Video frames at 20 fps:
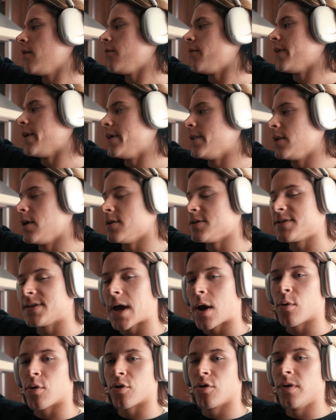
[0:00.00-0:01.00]
than a
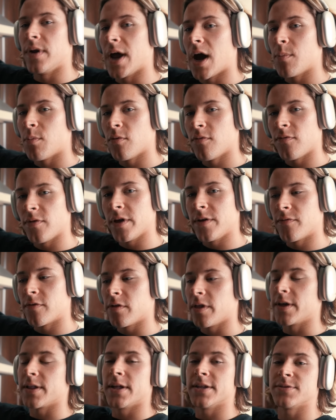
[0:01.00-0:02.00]
sour green apple flavor.
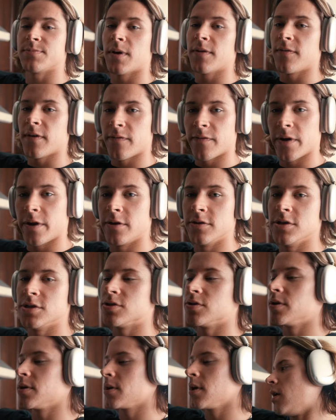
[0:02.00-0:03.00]
Like that's my favorite energy
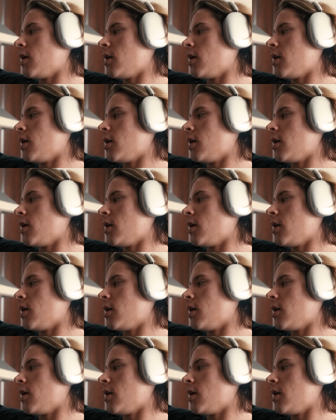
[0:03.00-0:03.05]
drink.